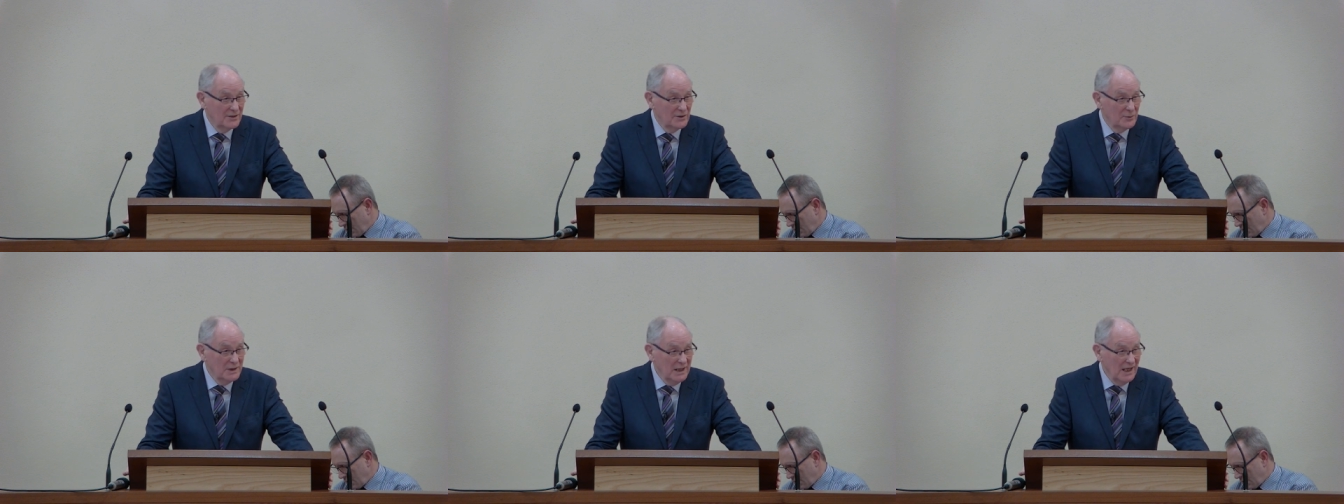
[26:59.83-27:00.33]

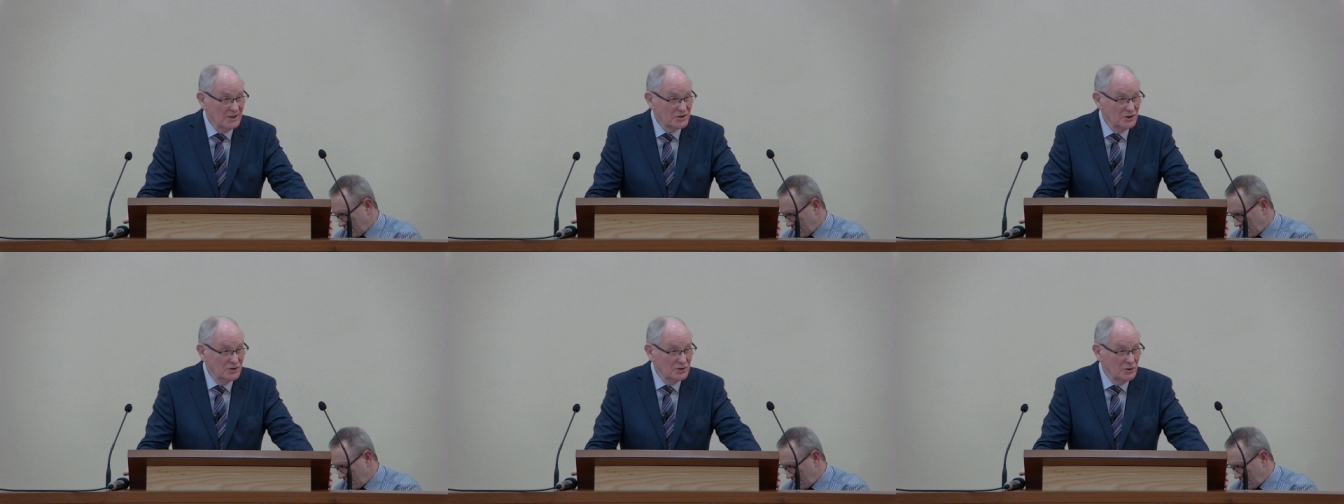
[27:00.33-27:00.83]
The
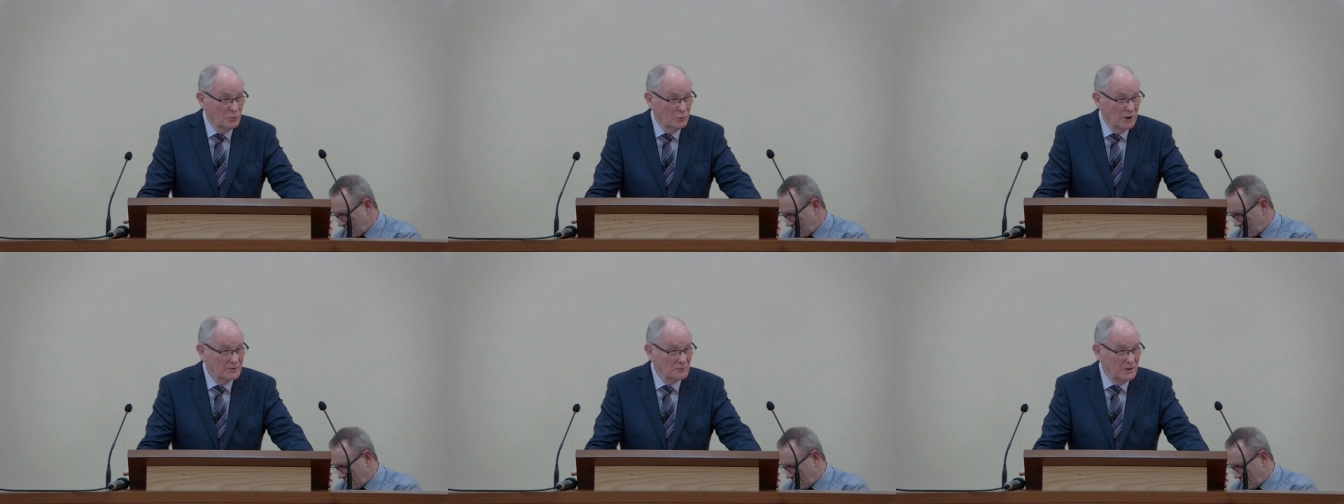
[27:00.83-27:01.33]
reaction to
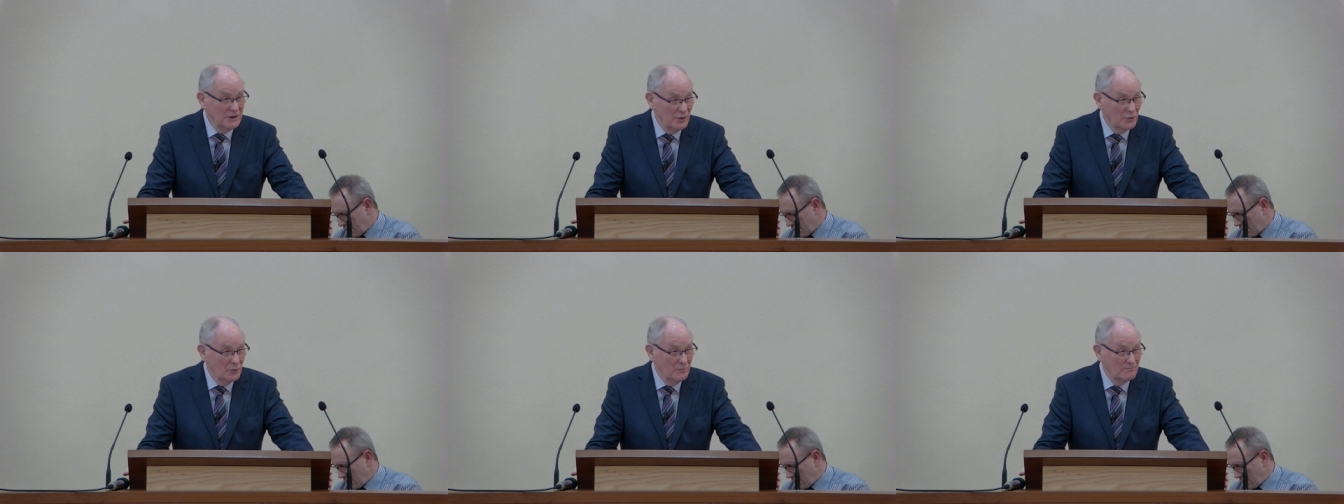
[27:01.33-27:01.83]
what we
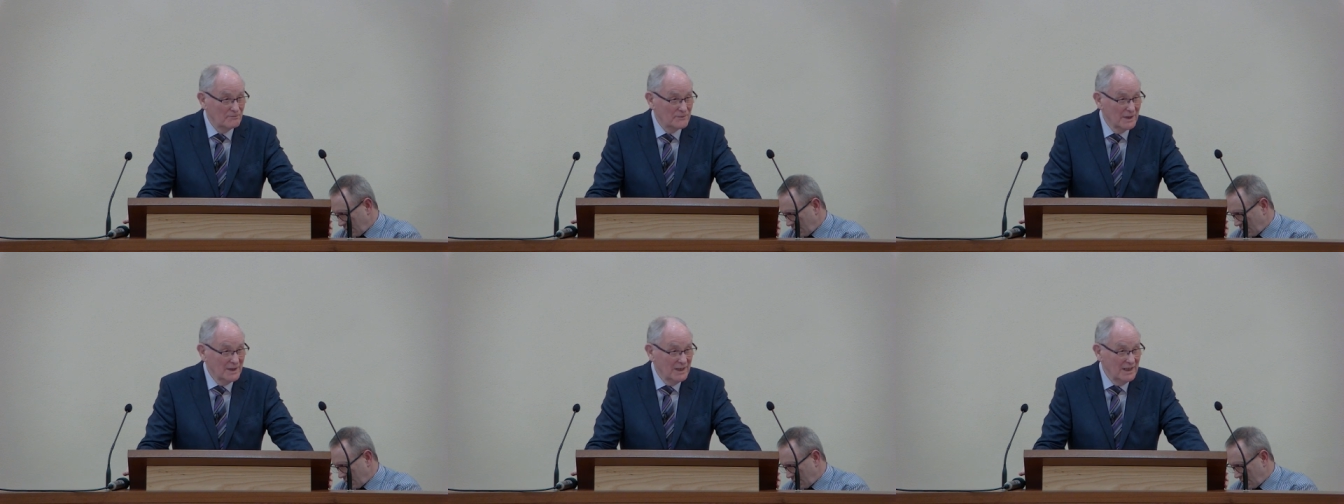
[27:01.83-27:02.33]
know
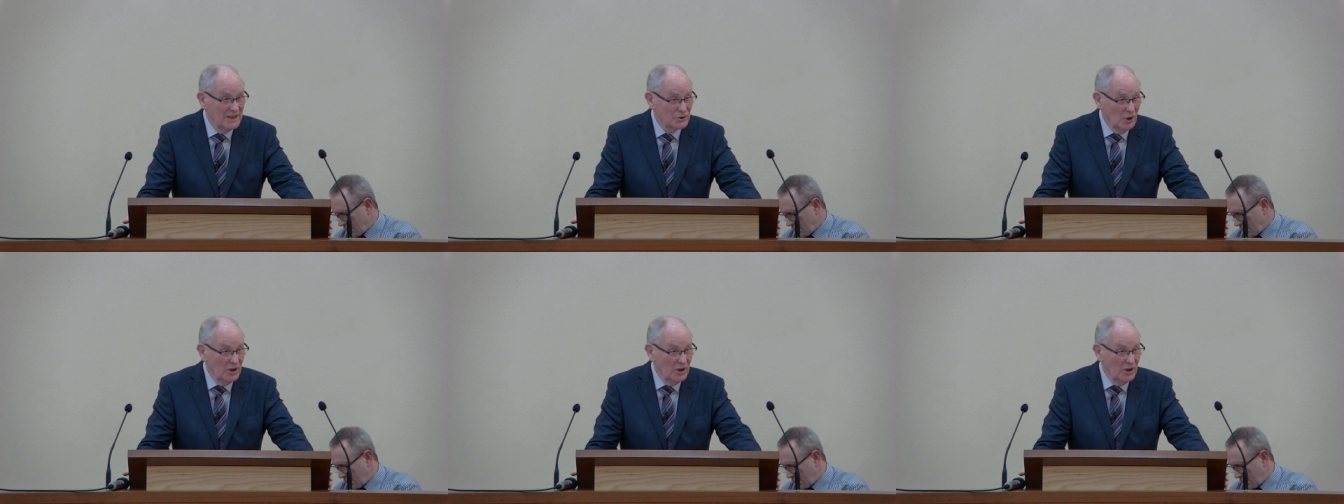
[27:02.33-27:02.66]
is